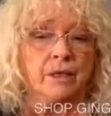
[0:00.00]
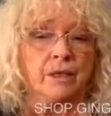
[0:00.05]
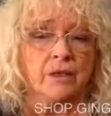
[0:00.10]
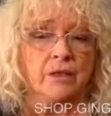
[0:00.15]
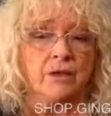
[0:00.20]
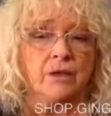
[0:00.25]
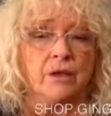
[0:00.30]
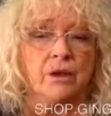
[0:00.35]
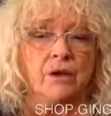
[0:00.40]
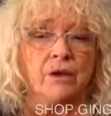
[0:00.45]

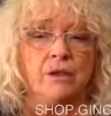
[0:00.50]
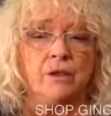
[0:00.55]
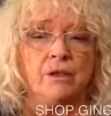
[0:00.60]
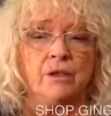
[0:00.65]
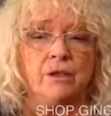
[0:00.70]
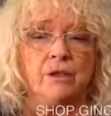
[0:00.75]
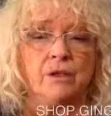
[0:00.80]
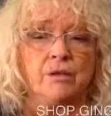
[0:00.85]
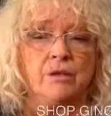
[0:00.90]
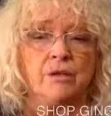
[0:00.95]
started
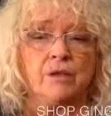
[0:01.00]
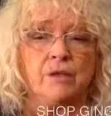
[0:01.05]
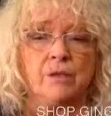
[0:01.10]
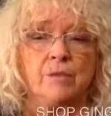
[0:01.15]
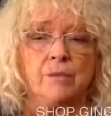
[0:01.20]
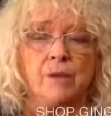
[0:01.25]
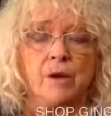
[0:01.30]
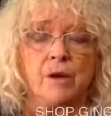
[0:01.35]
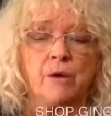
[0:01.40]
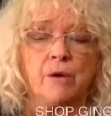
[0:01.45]
to
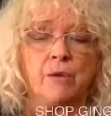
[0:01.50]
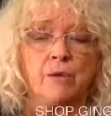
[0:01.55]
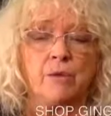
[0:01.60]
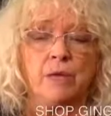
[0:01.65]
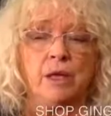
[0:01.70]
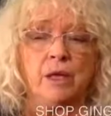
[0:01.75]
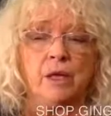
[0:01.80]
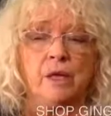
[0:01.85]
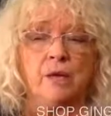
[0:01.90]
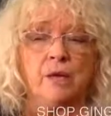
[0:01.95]
inspire, and we
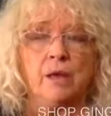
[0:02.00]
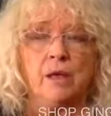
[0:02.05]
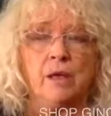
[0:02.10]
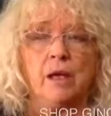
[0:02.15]
keep